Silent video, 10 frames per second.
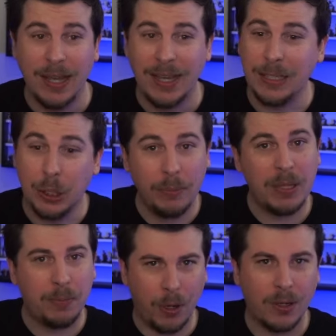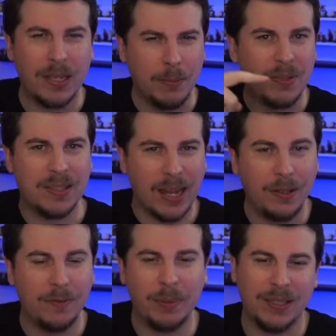he normally procs
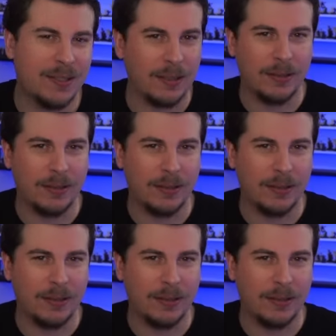himself because,